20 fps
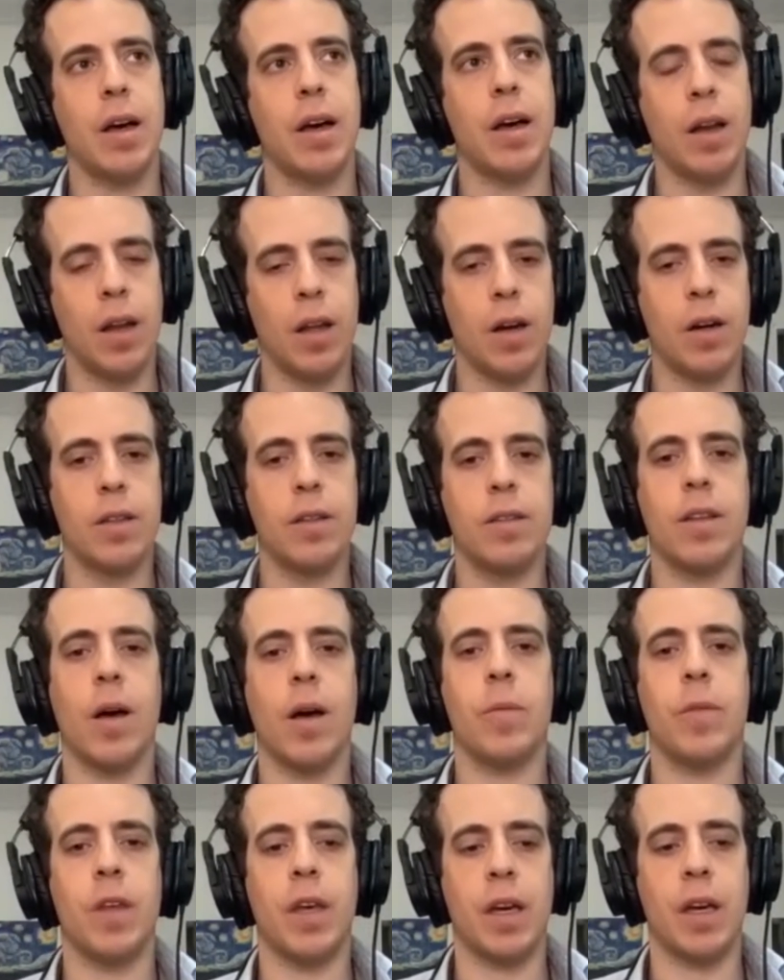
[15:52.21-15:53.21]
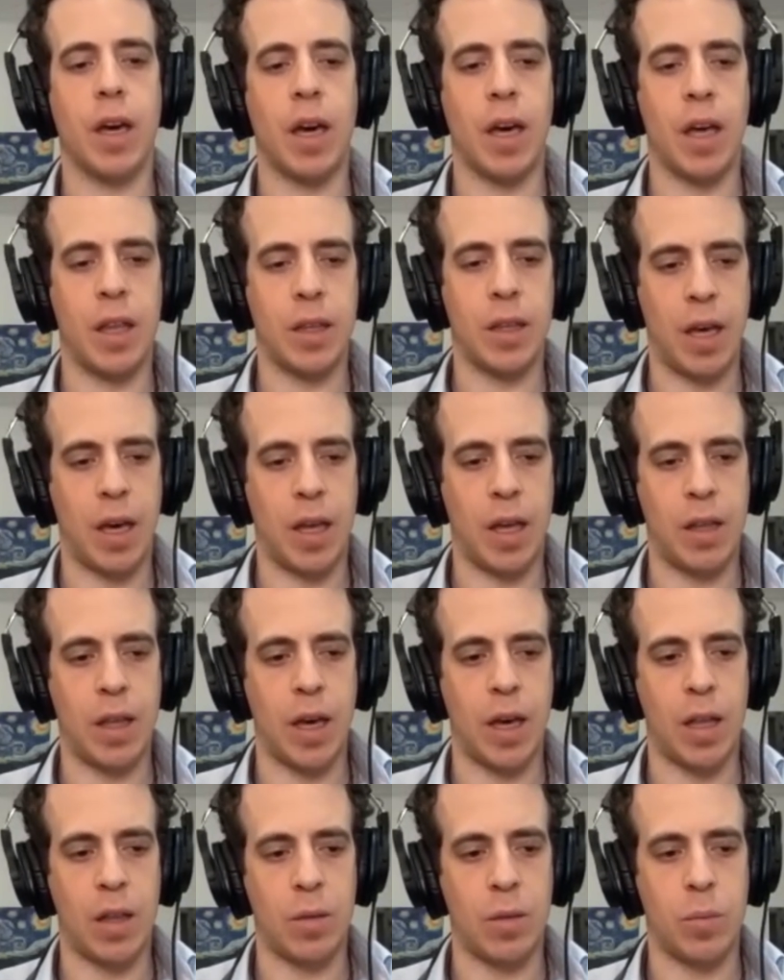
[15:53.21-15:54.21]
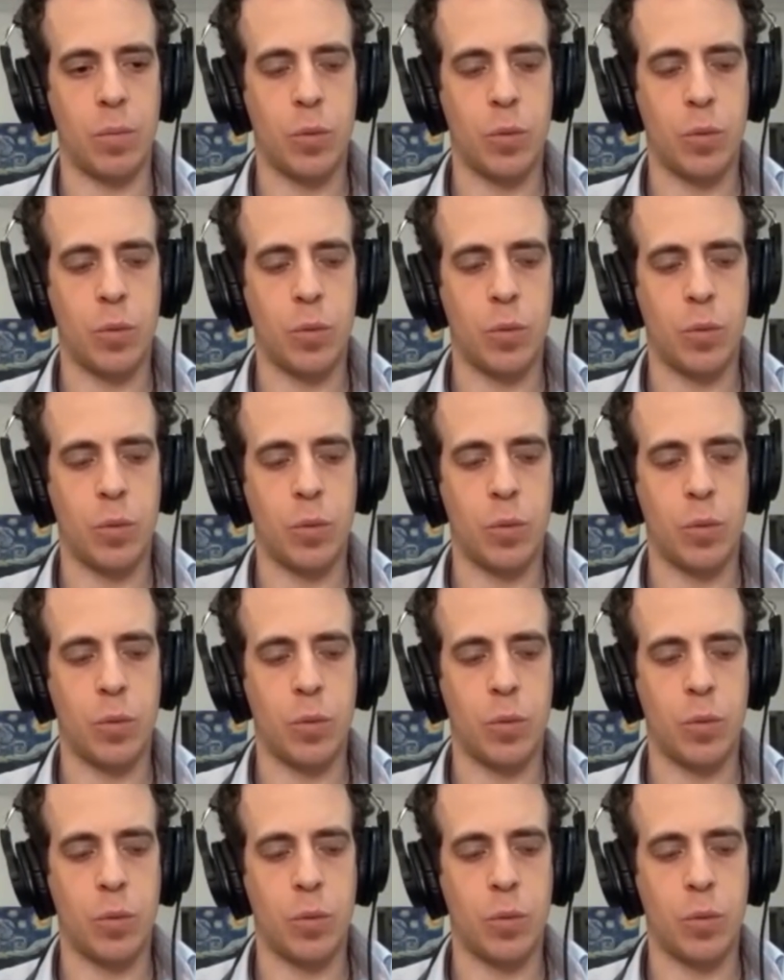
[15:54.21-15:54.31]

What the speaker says: learn something and